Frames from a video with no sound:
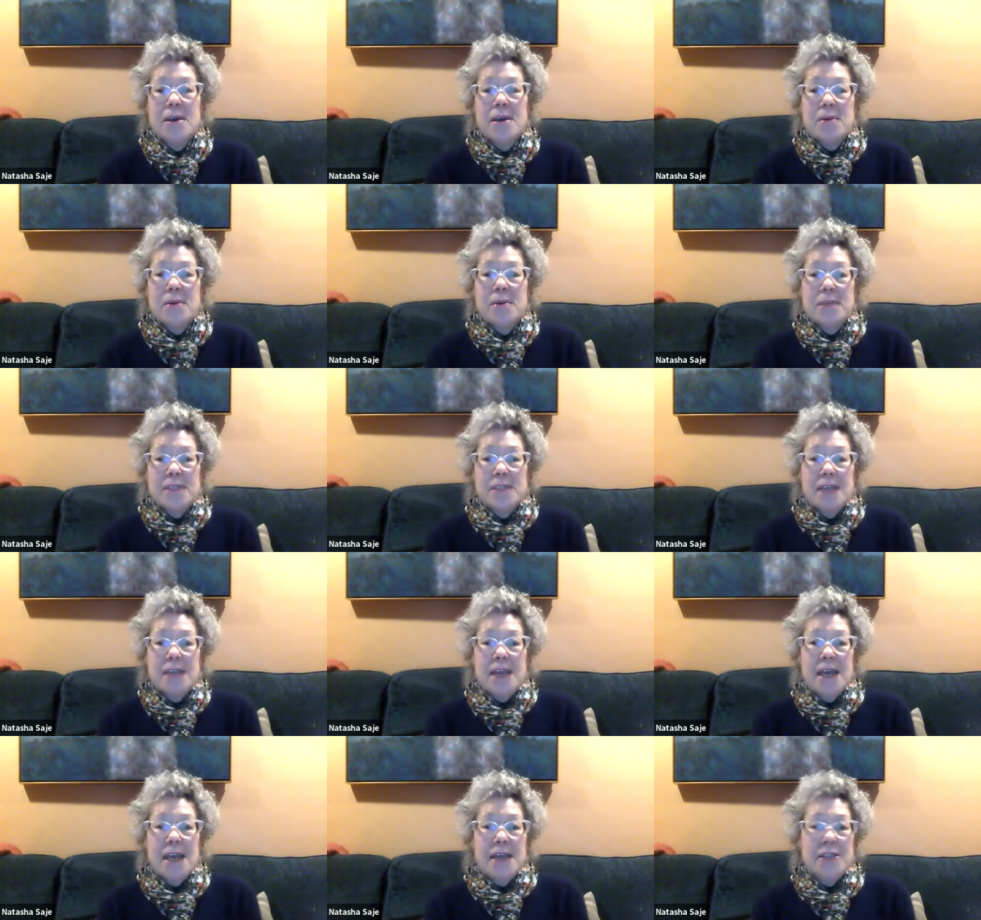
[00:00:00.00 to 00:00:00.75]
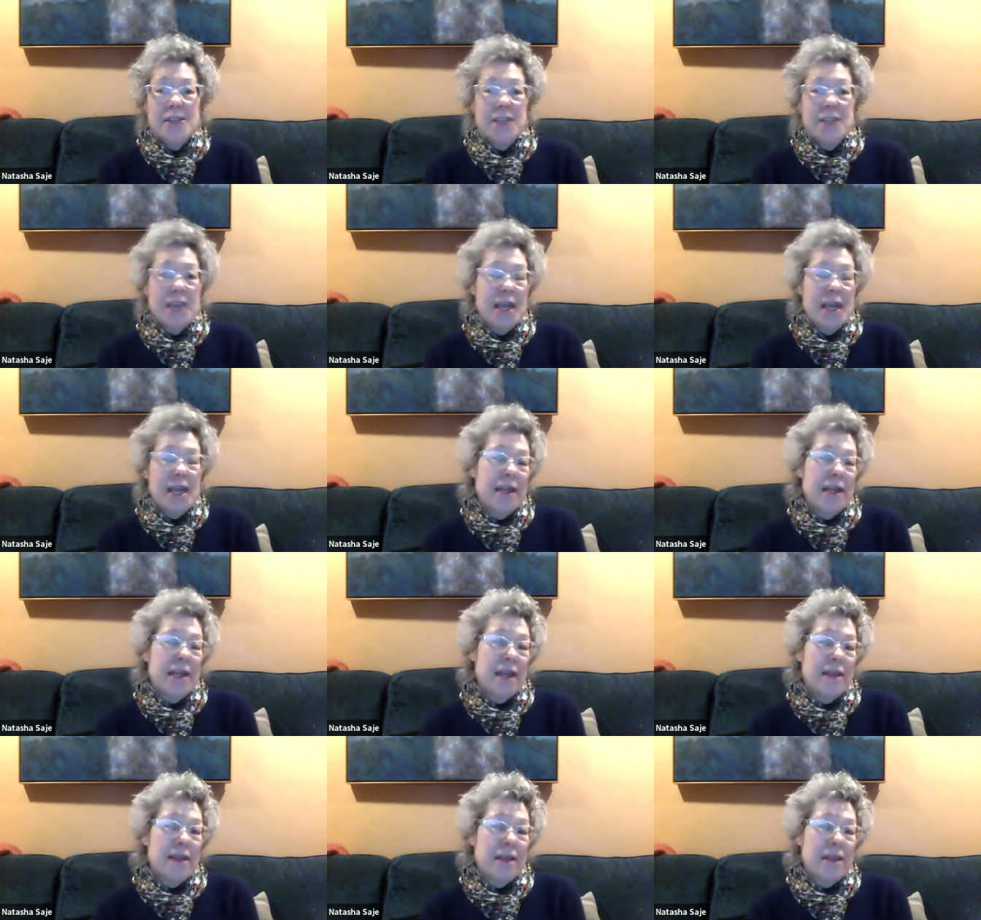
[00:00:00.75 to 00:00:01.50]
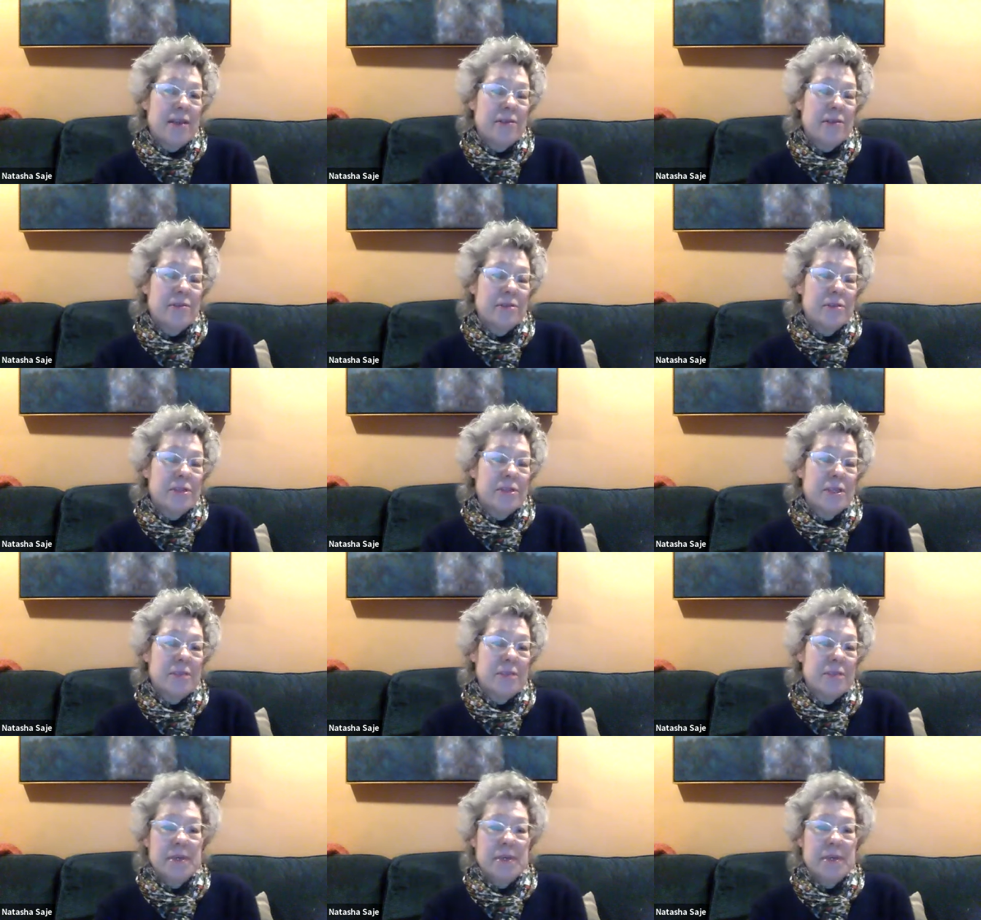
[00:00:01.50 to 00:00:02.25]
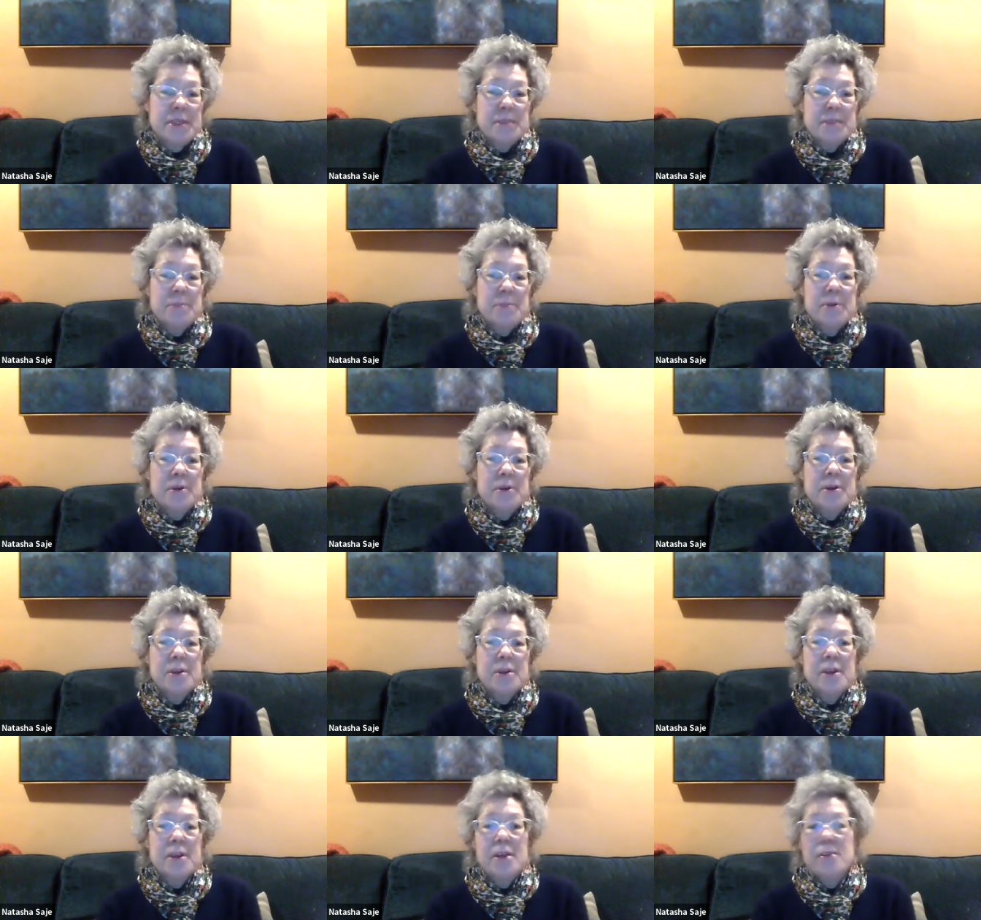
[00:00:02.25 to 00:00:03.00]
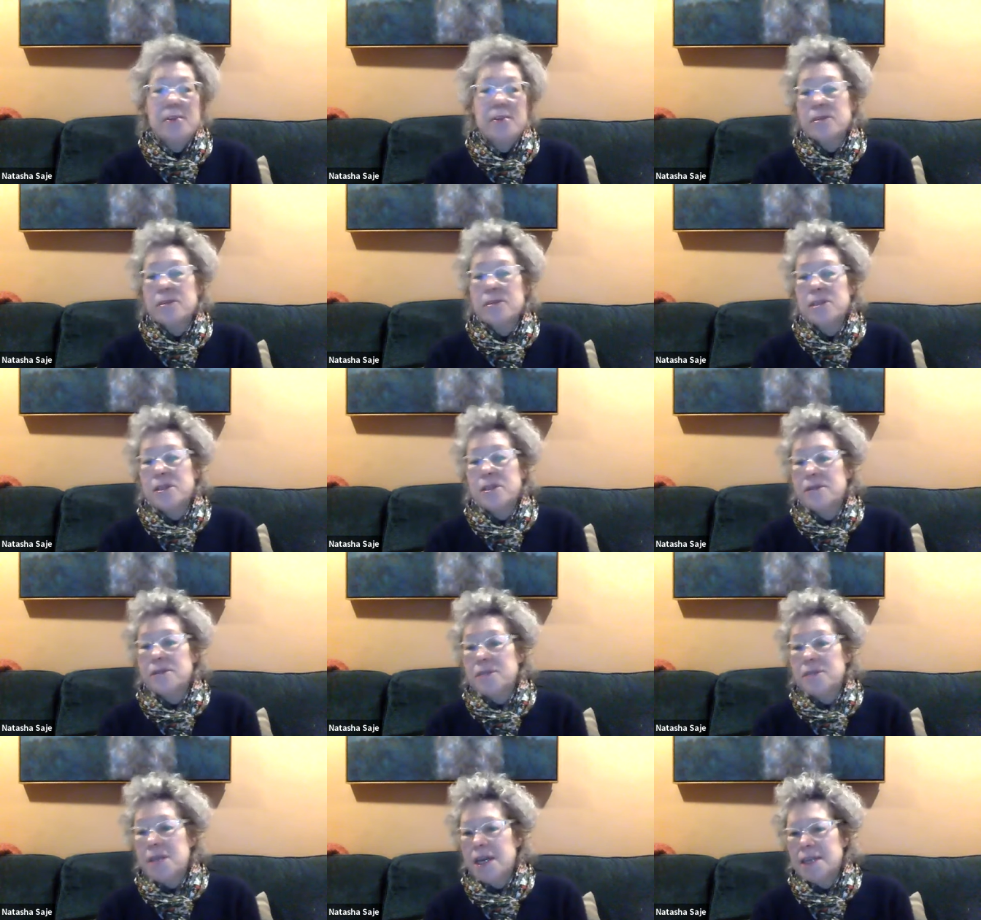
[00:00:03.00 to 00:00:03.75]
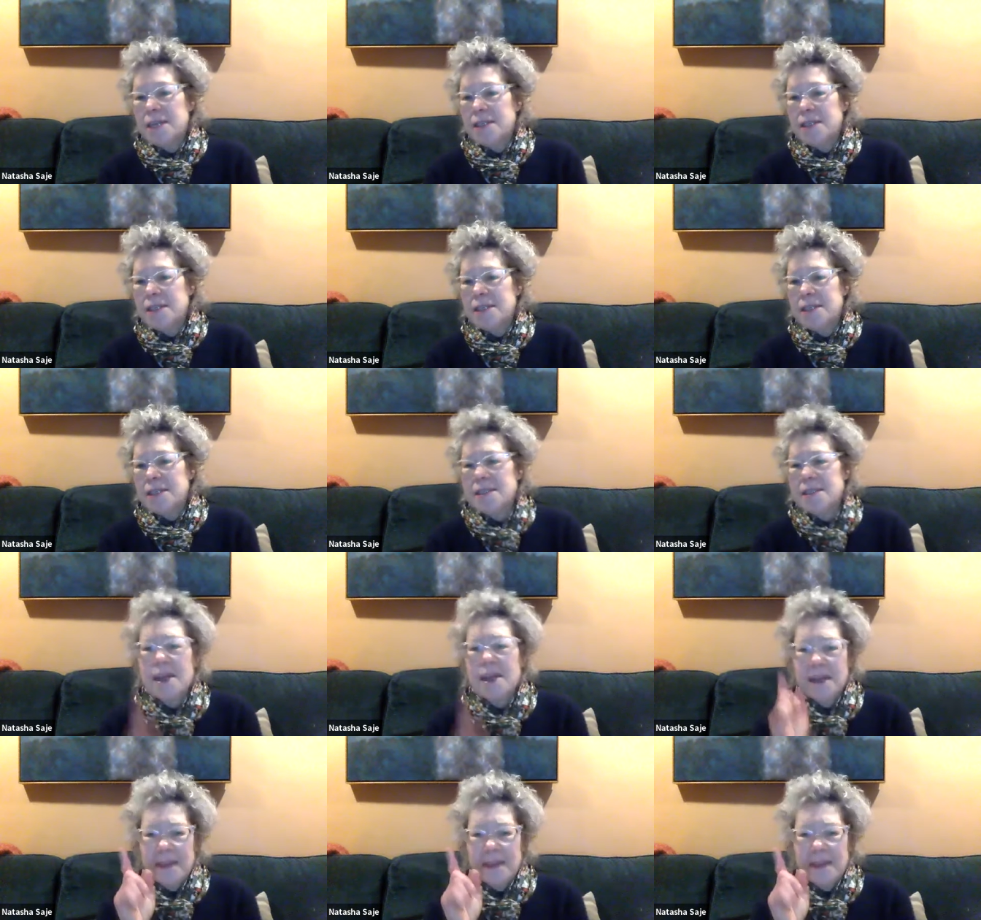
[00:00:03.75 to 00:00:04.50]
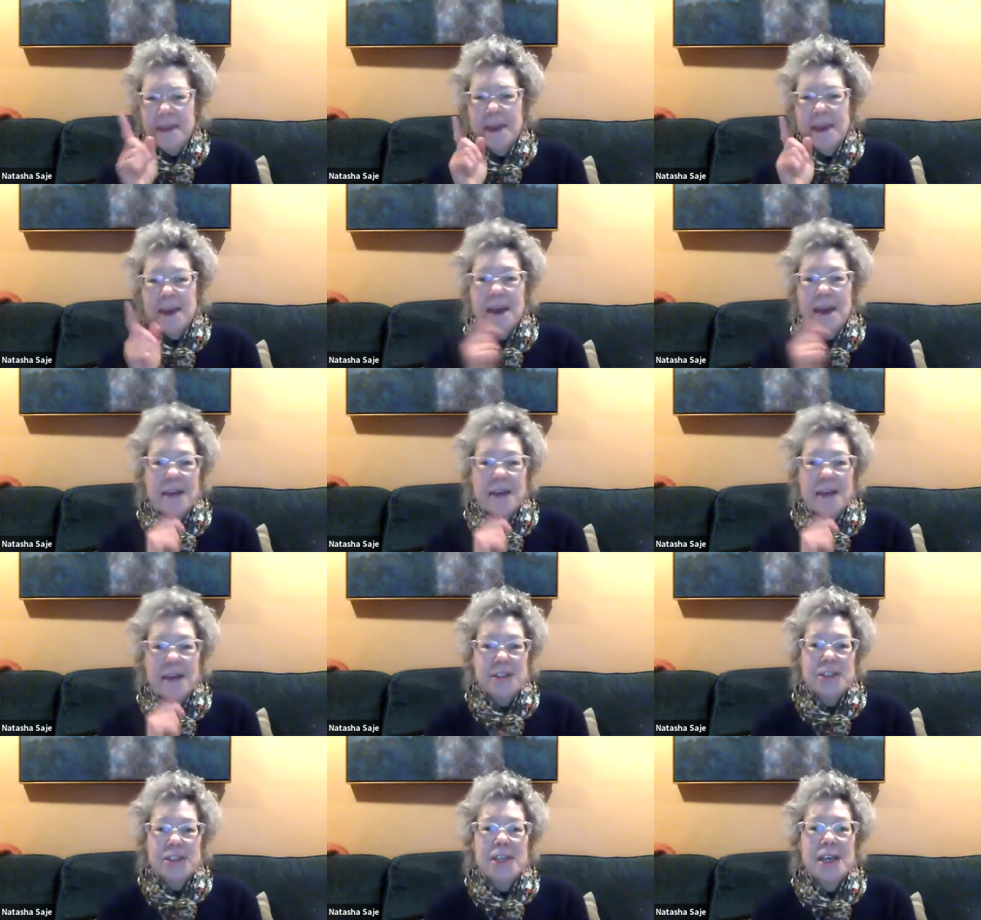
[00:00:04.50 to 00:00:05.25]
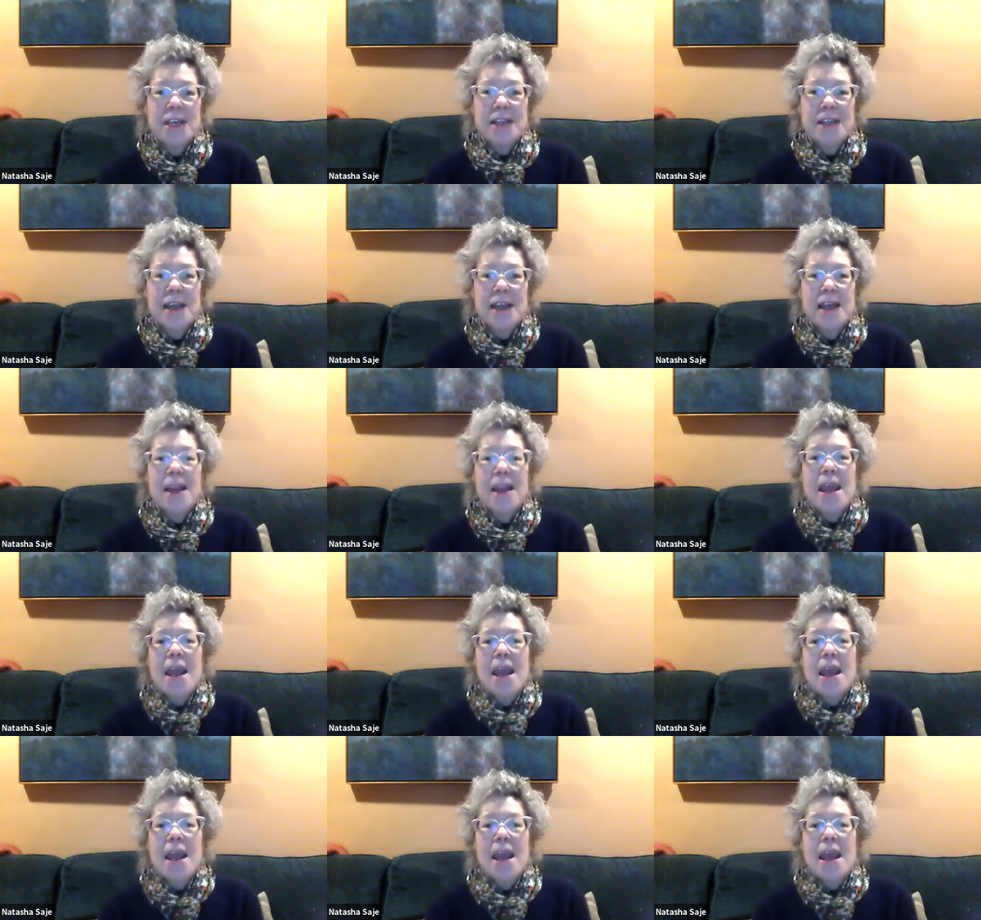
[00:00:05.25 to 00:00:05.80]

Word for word: was educated at the University of Pittsburgh, the University of Texas, I think I have to check that,